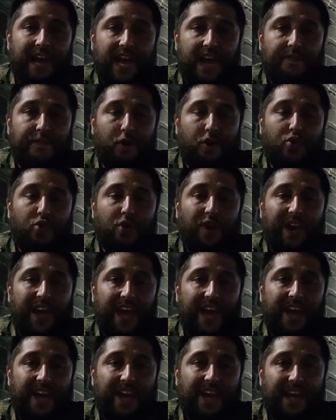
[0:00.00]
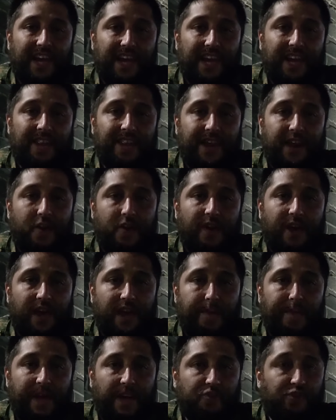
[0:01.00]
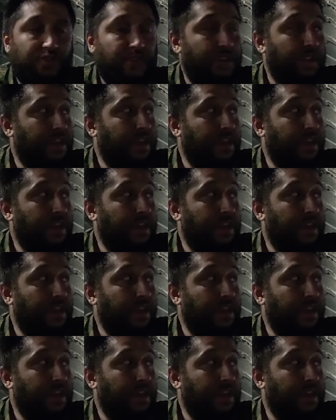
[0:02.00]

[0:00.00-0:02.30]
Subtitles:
ever created in their image.